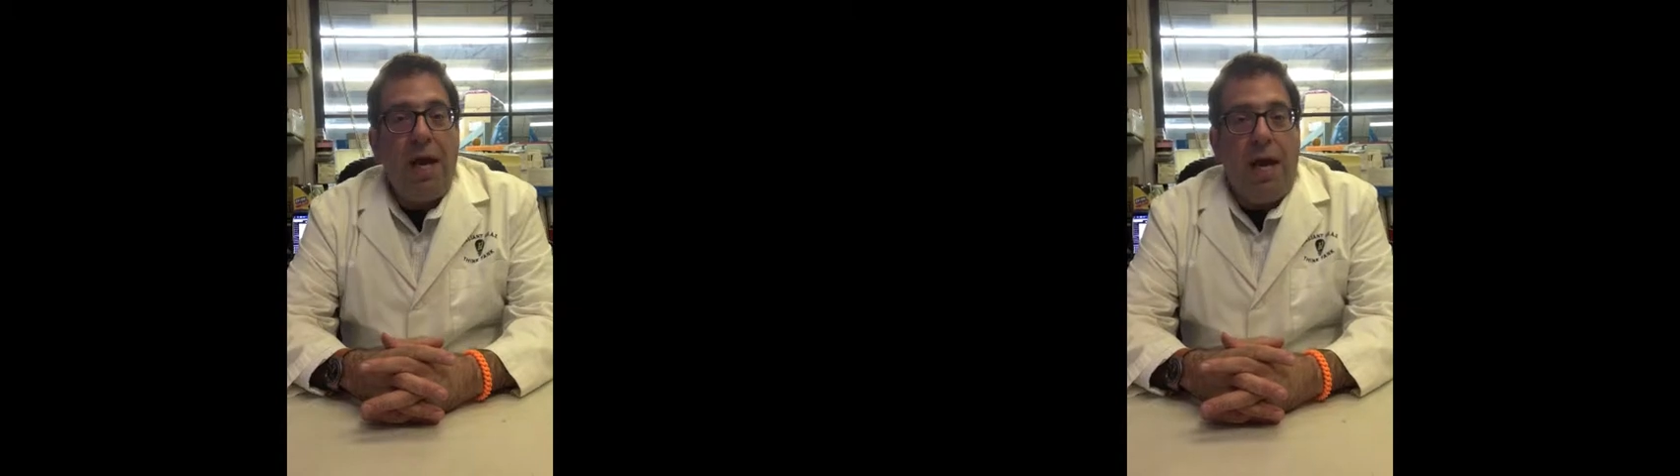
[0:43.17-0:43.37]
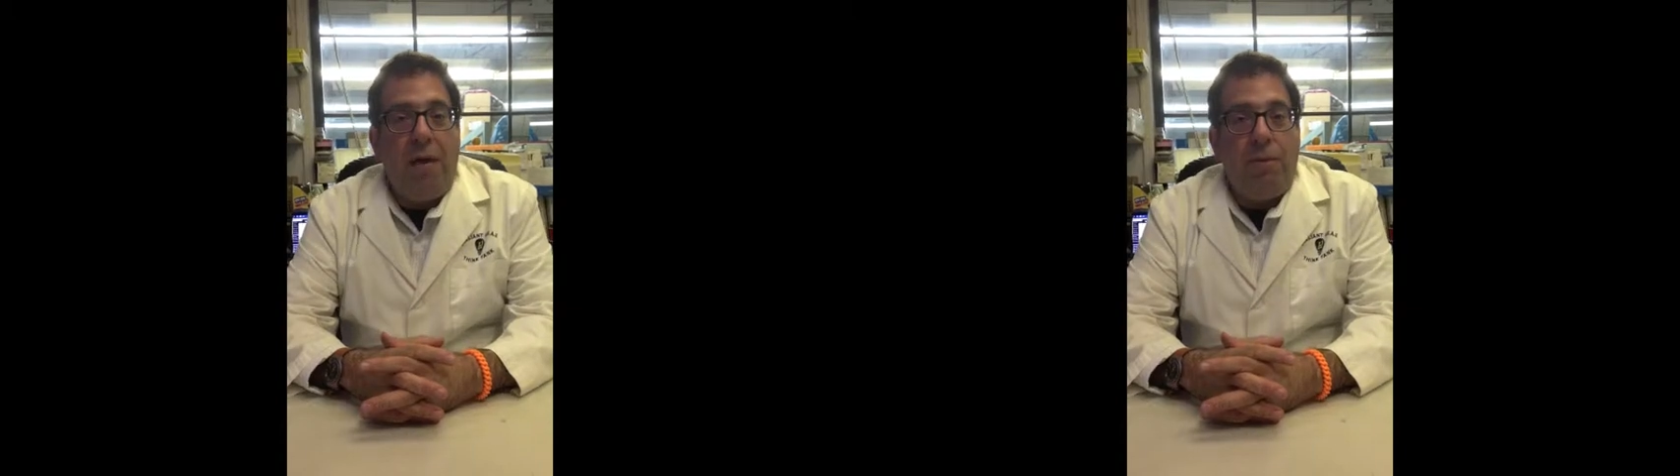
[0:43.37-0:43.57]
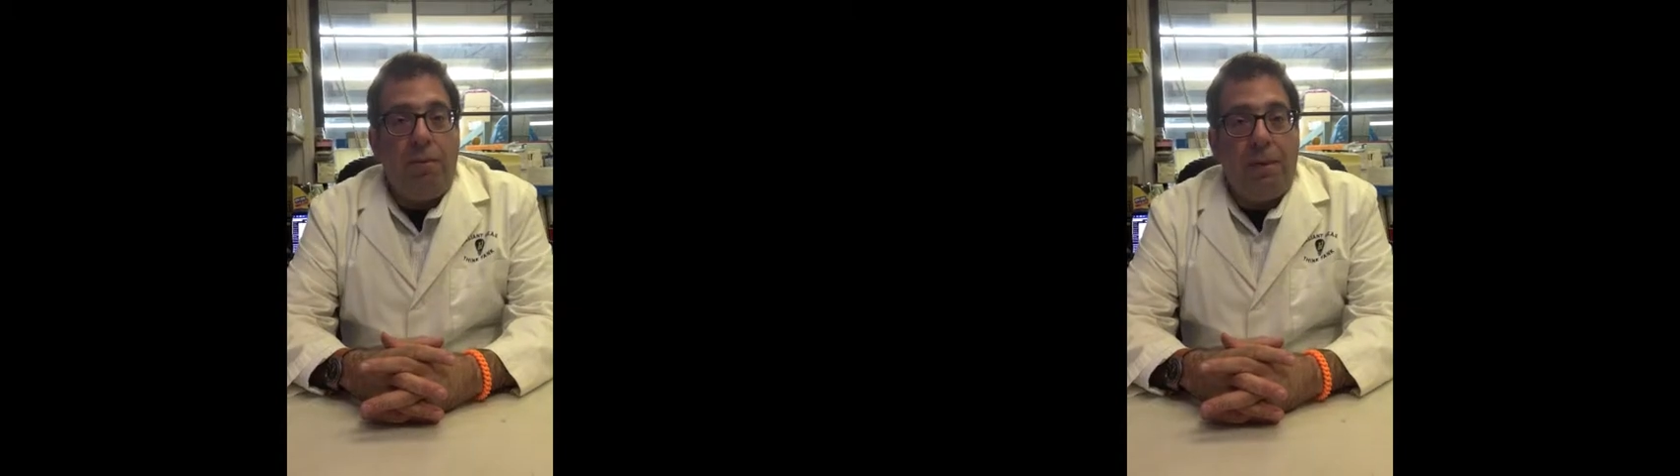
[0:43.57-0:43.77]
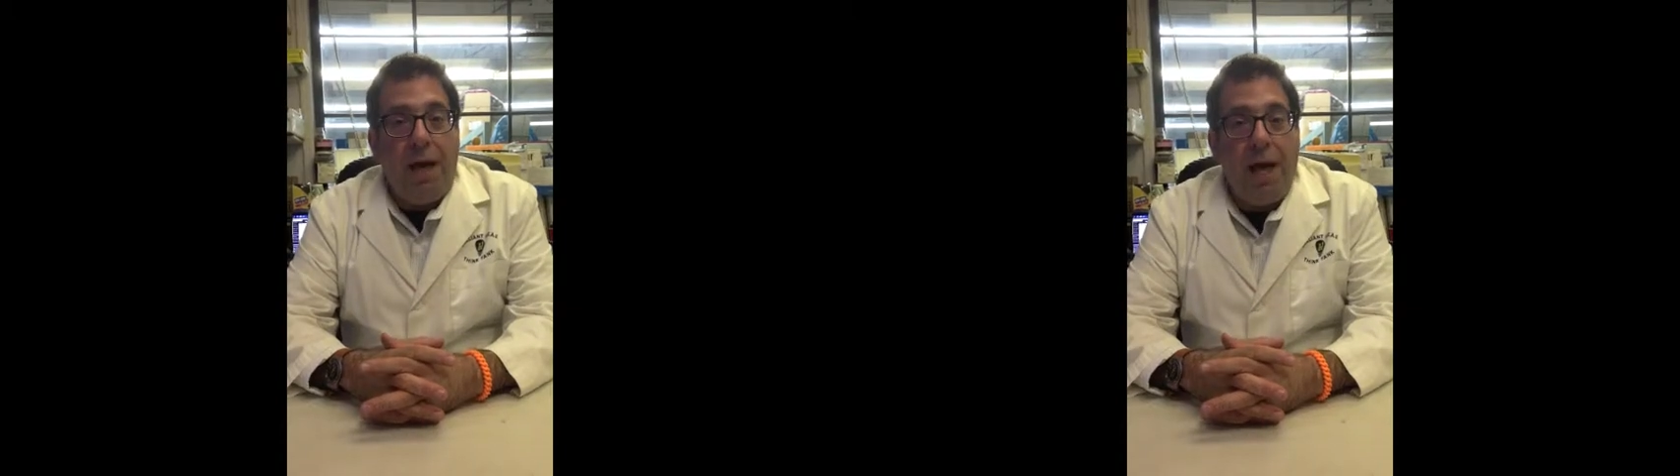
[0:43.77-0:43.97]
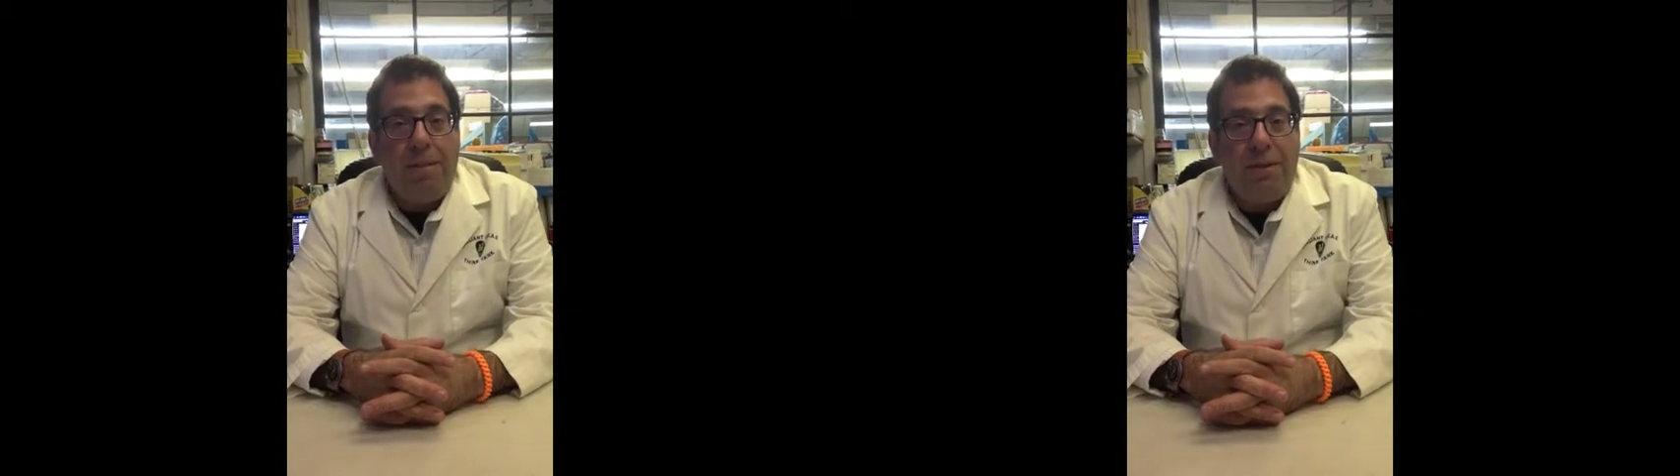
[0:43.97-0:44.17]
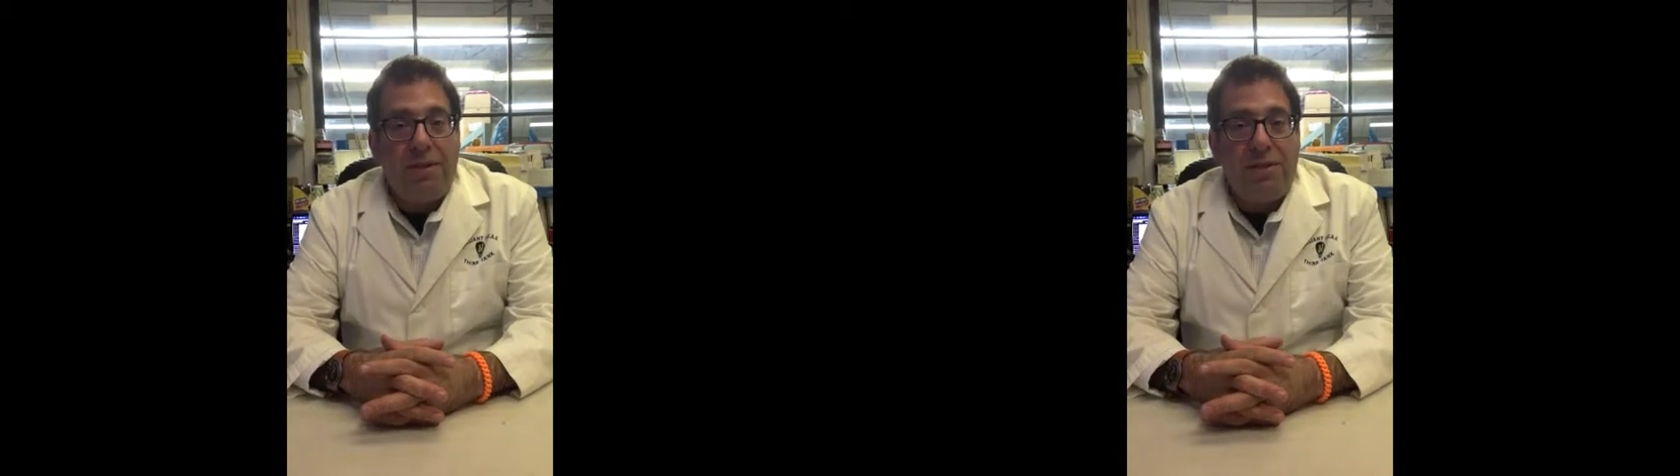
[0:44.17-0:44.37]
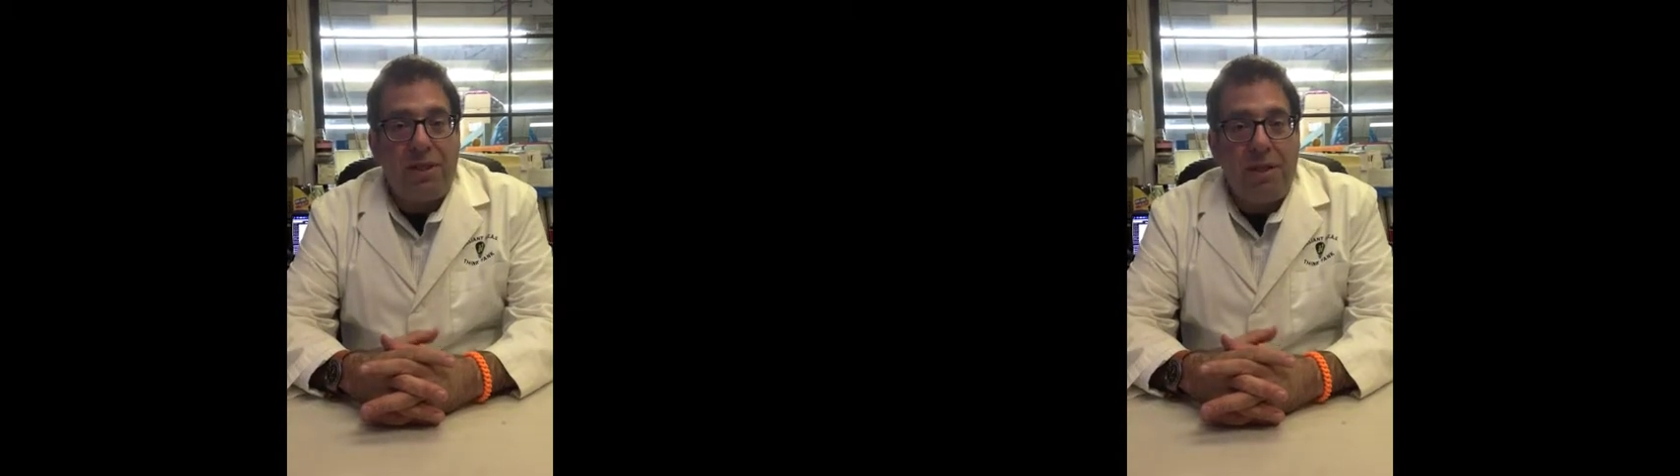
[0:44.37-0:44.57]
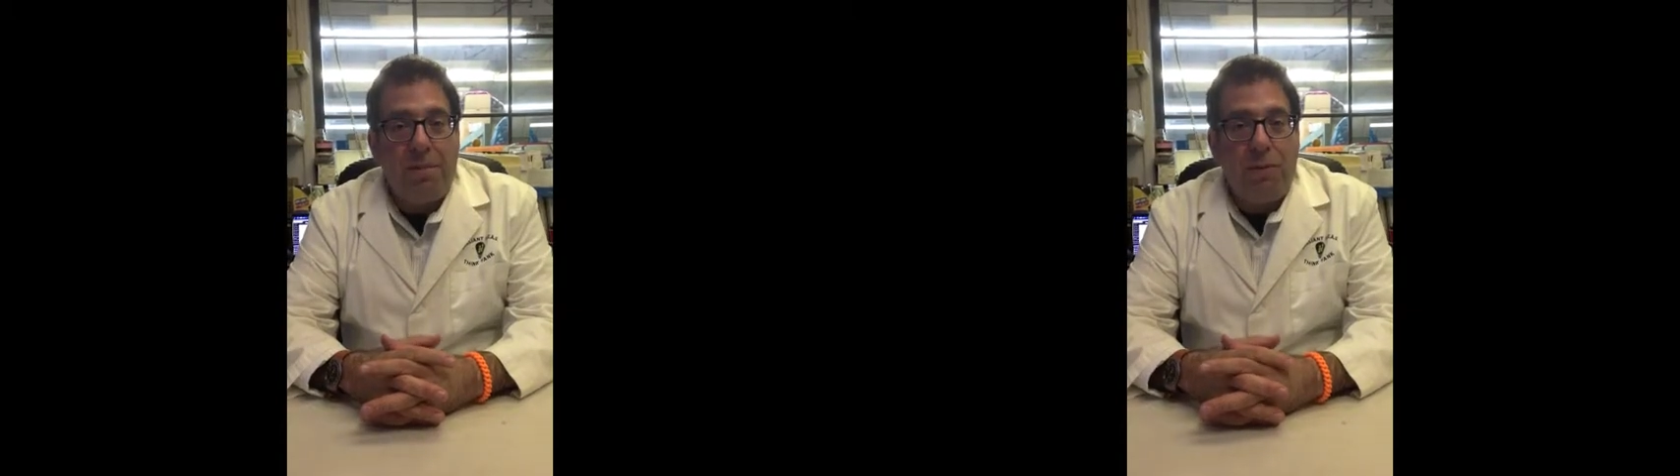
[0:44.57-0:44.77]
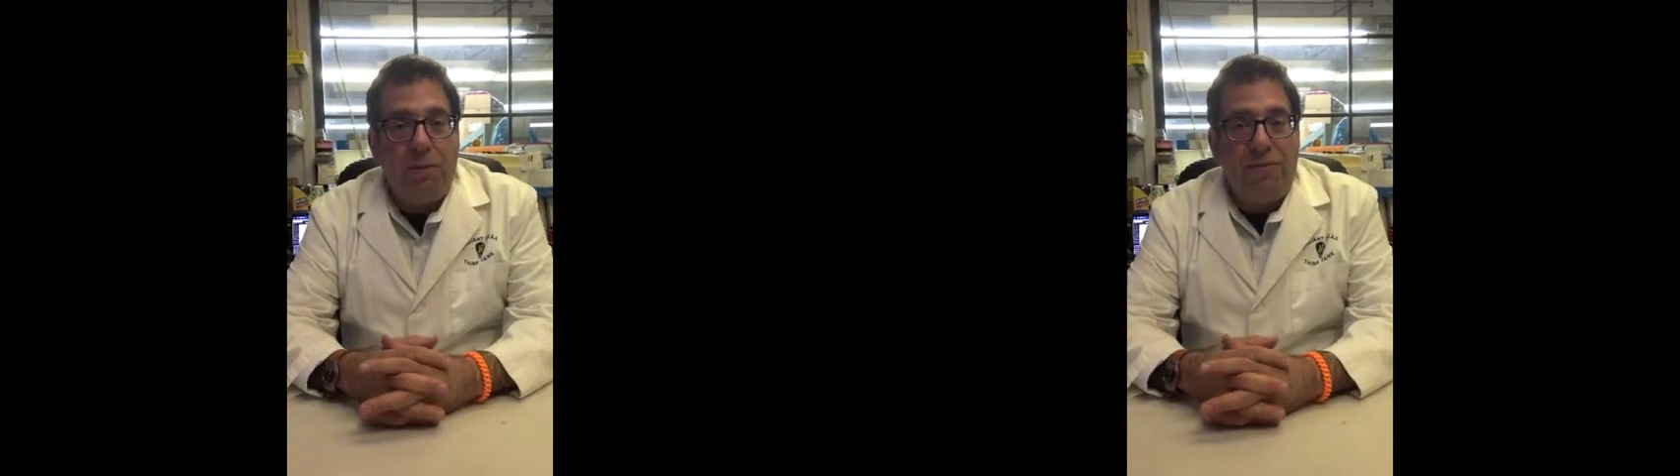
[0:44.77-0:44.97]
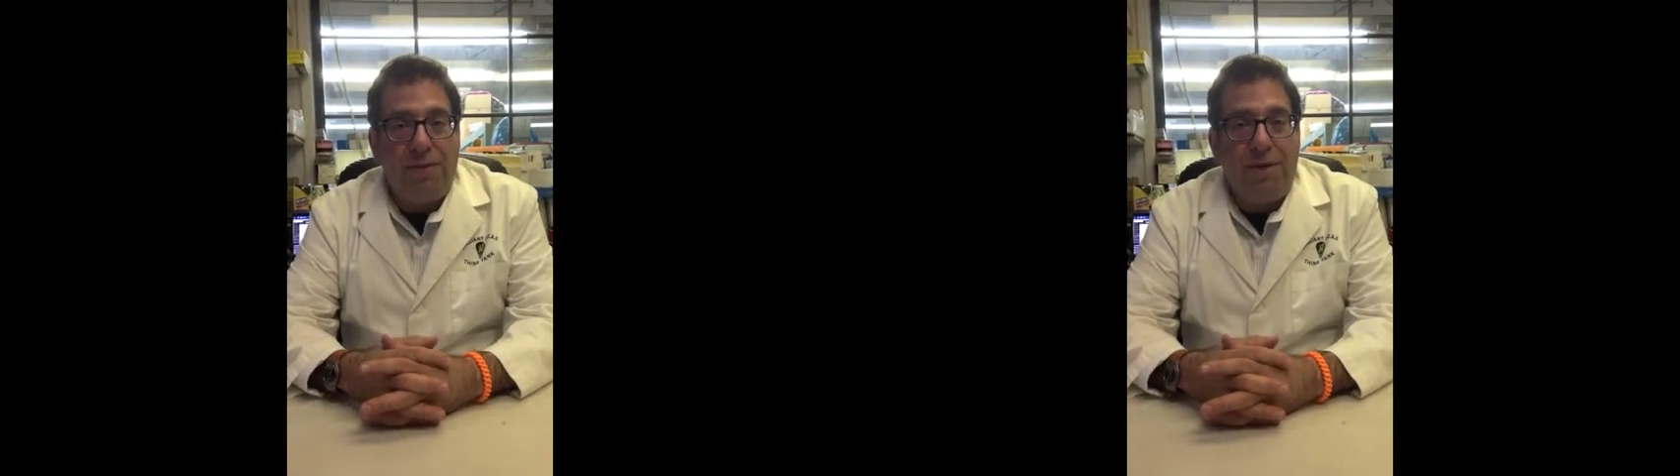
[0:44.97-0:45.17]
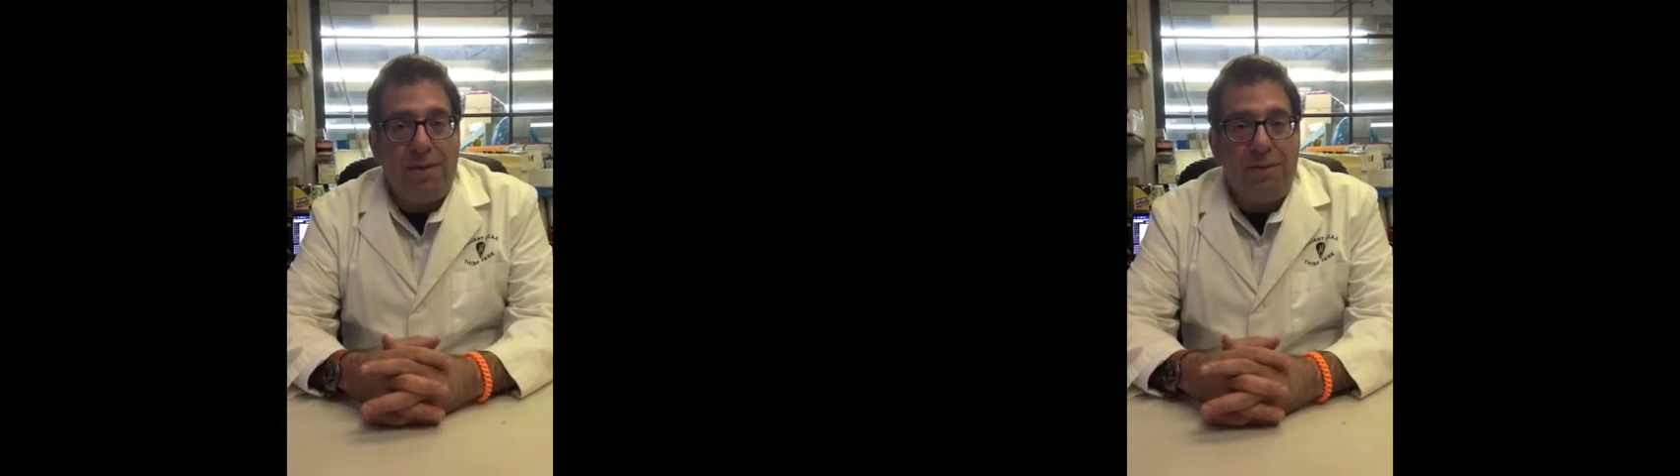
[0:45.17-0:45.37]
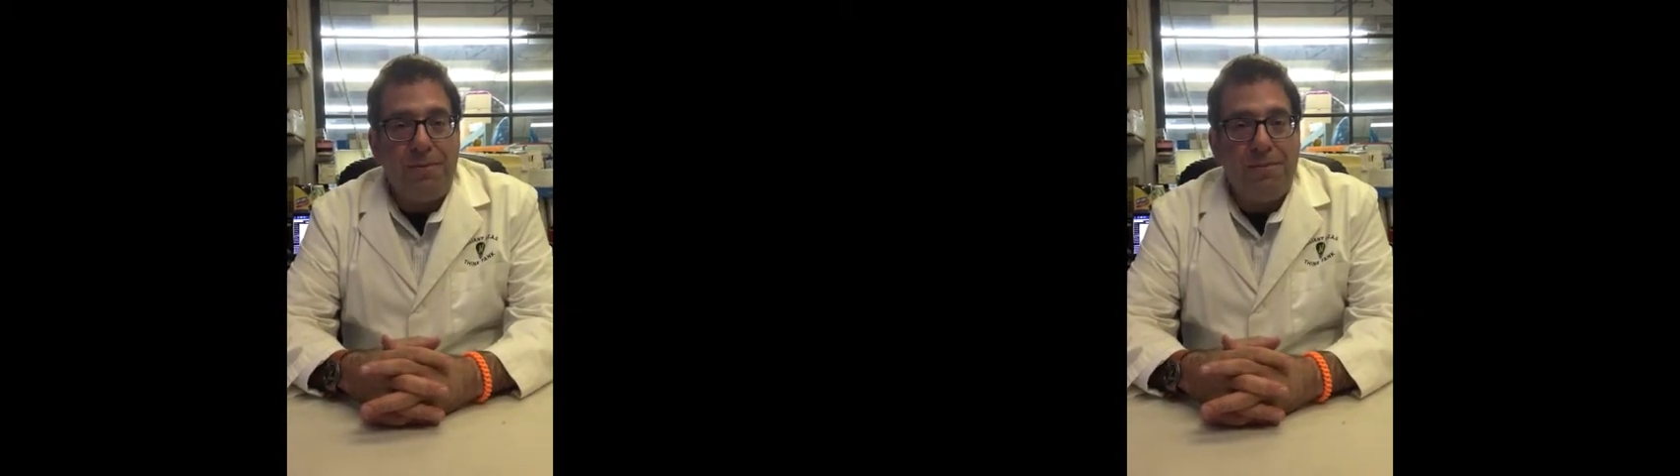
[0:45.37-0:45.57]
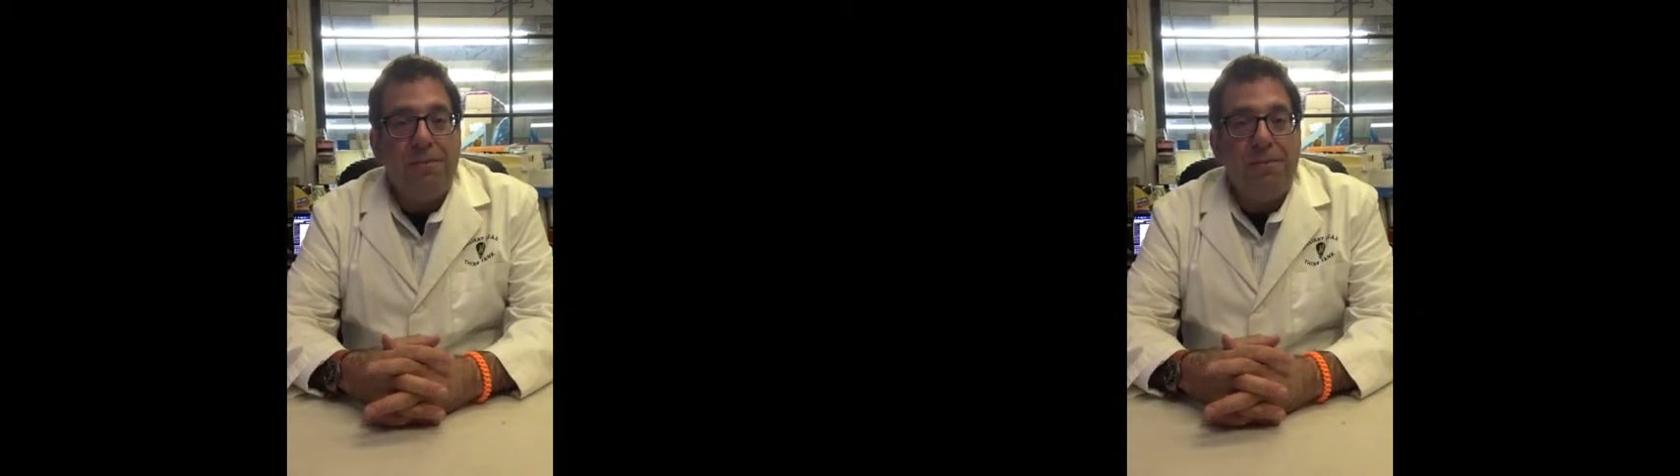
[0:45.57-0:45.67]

and we'll be happy to send them over to you.